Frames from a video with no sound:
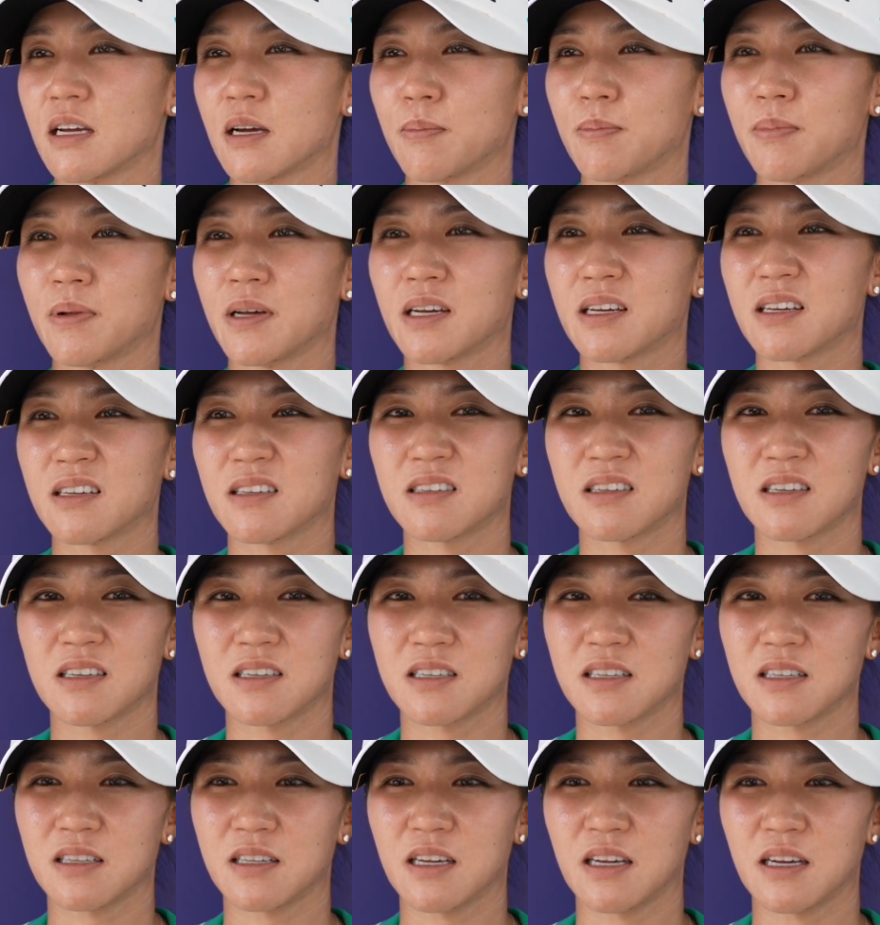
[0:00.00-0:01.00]
I played
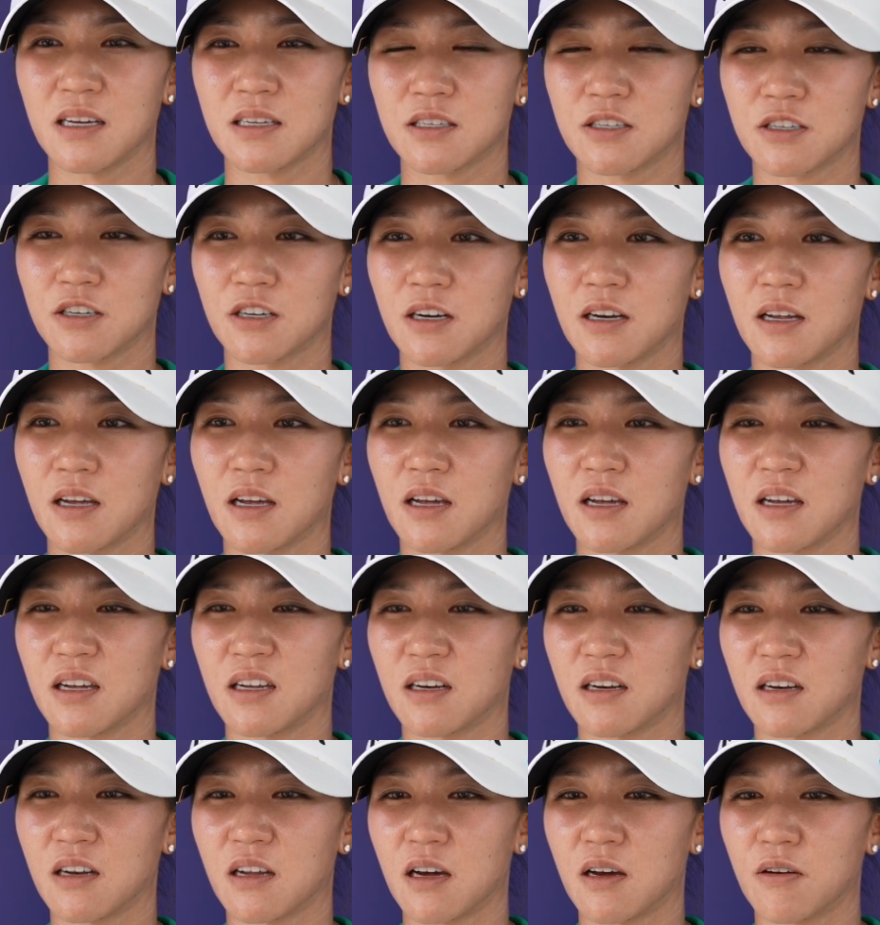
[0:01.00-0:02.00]
consistently yesterday,
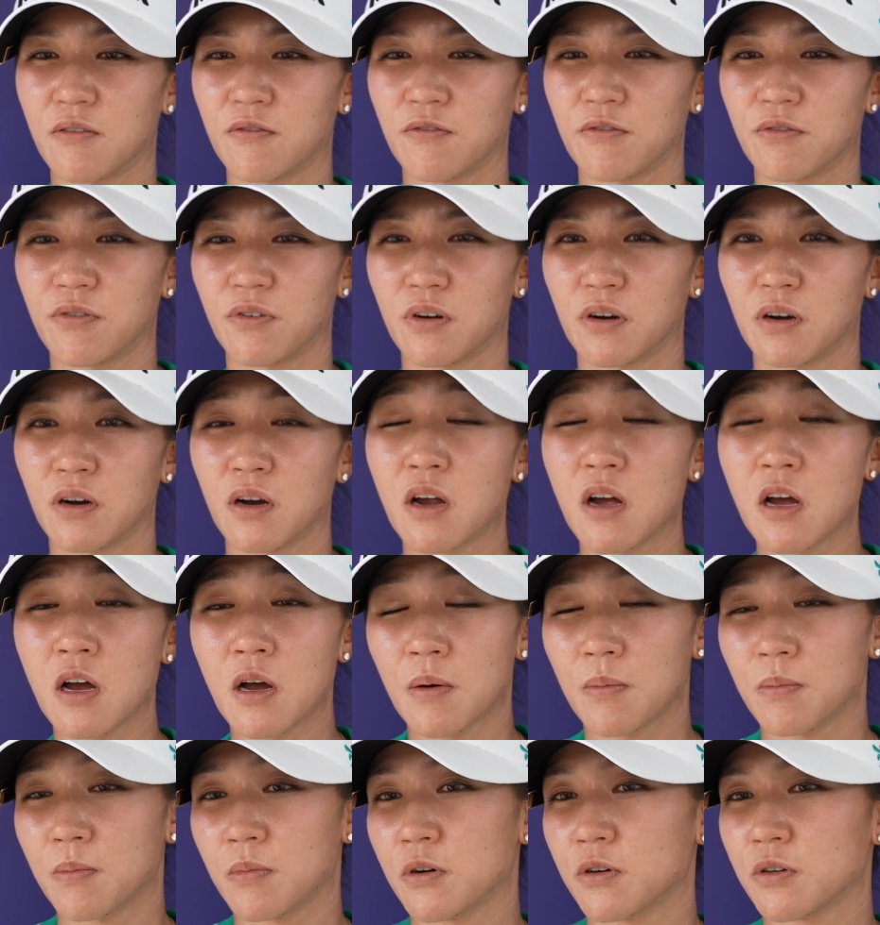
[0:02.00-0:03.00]
and for
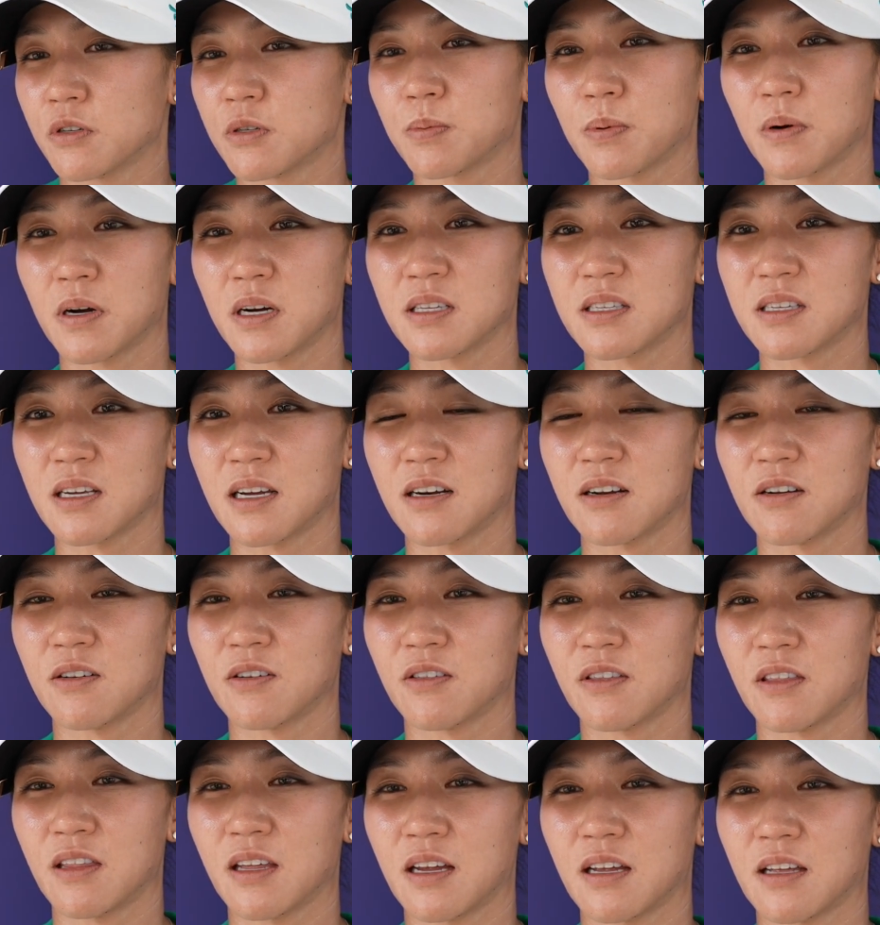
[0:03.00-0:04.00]
most parts, I
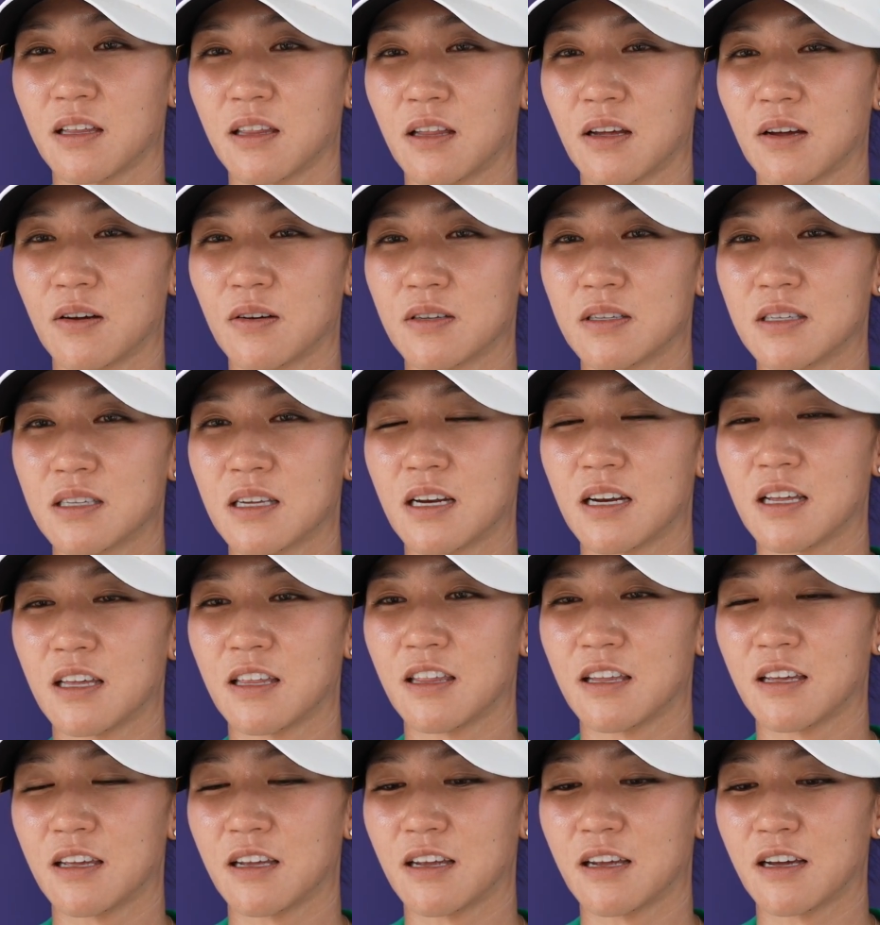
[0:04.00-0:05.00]
don't think there was
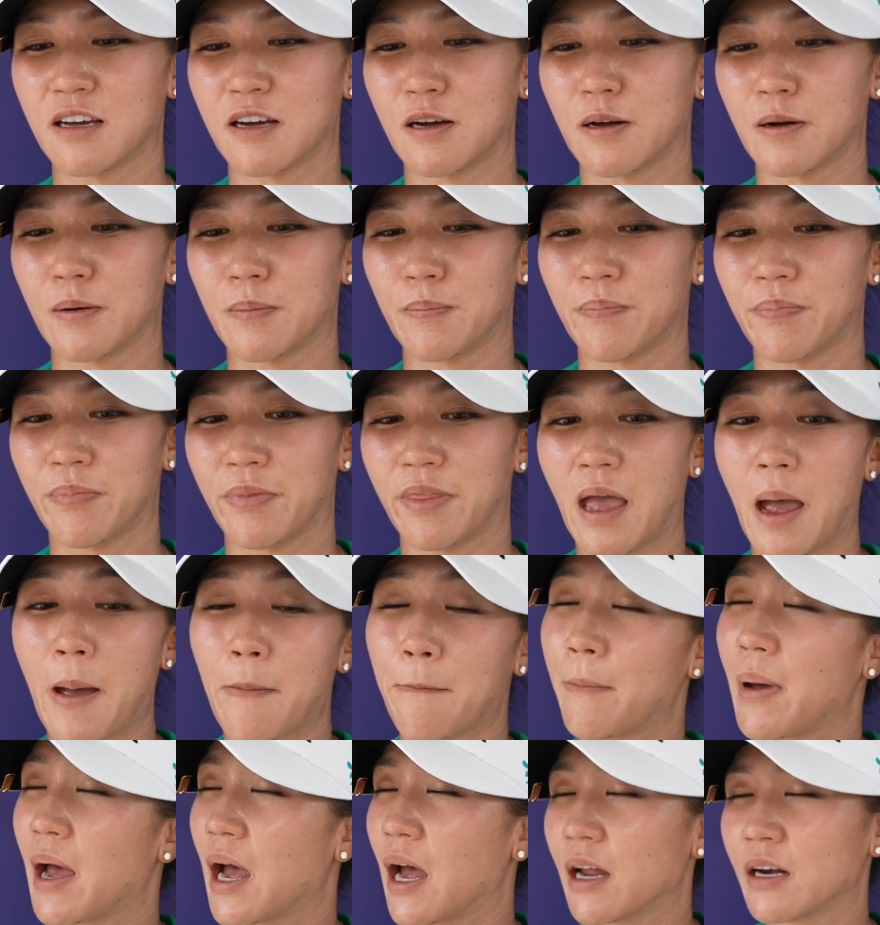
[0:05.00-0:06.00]
anything
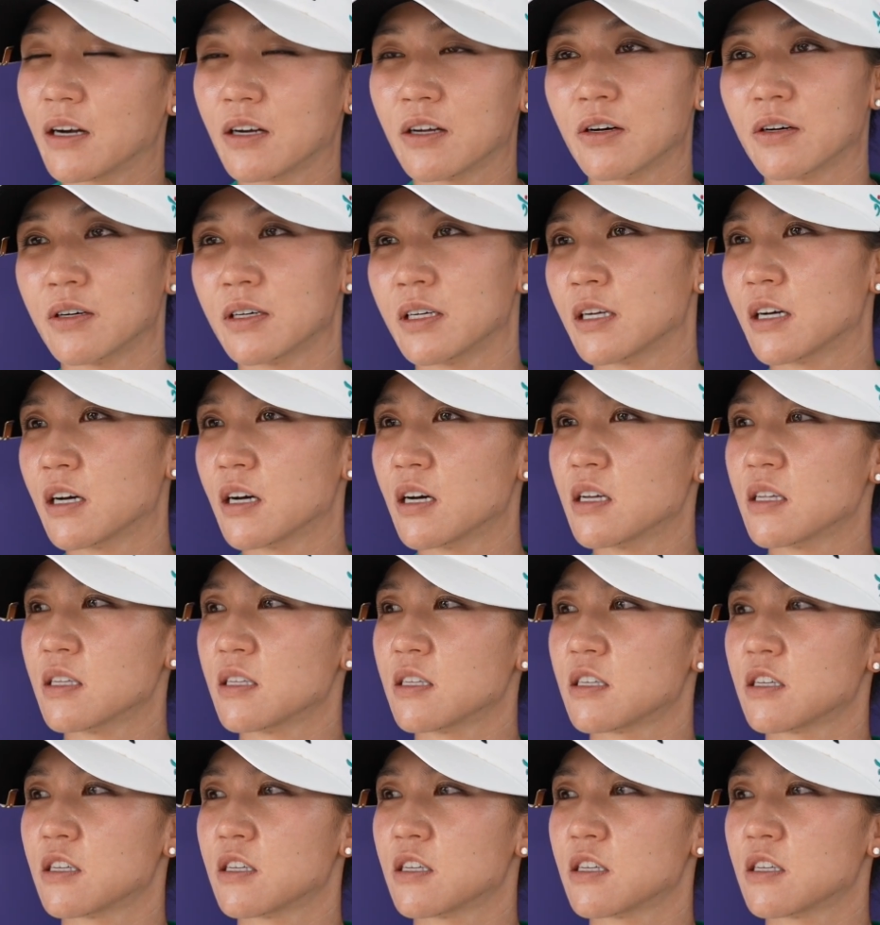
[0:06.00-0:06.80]
that bad going on.